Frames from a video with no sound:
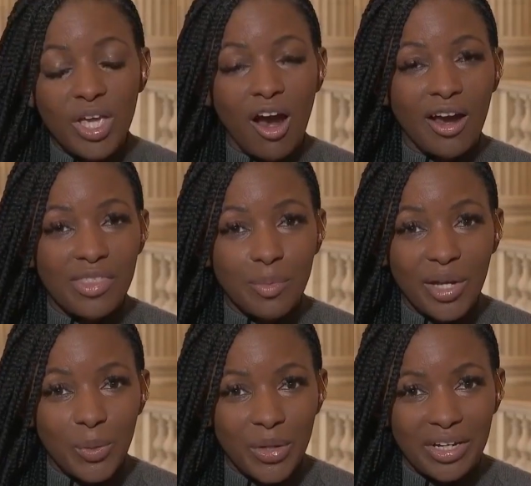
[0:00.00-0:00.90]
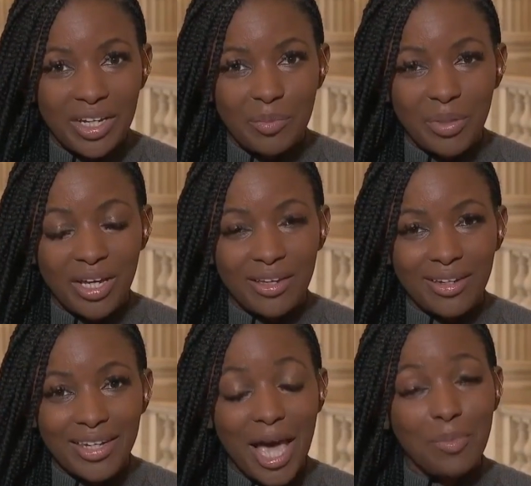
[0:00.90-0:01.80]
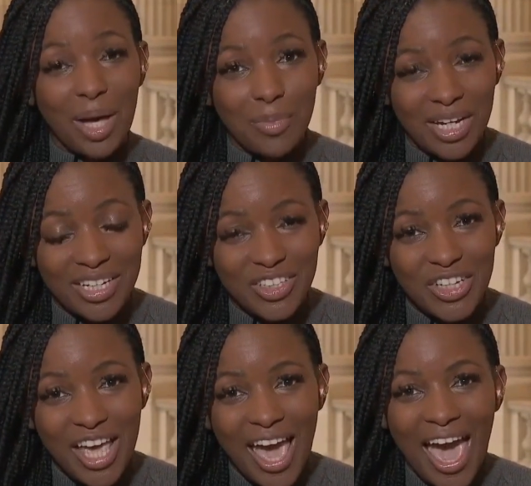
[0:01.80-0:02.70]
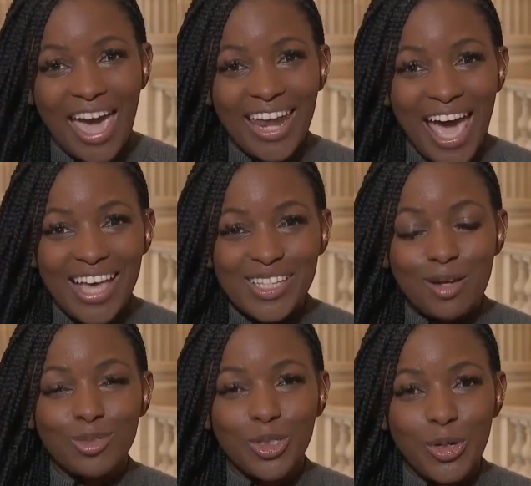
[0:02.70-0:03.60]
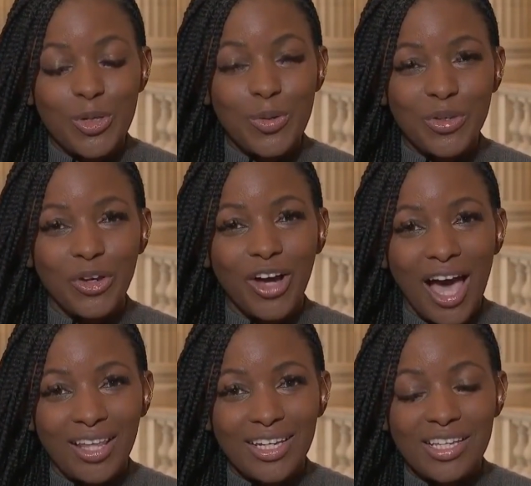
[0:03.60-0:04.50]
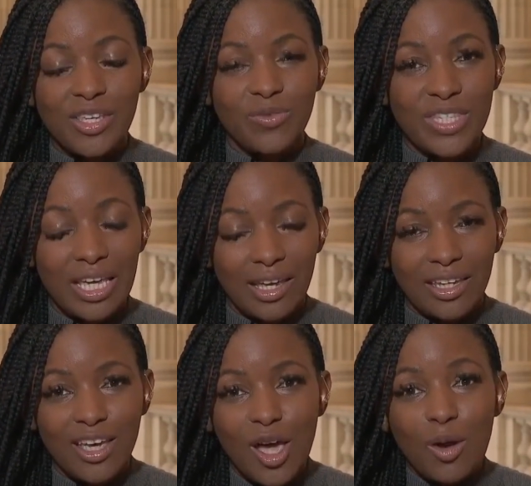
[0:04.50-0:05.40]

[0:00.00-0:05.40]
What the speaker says: We are in the minority, but not by much. And as I'm sure you and your colleagues have seen,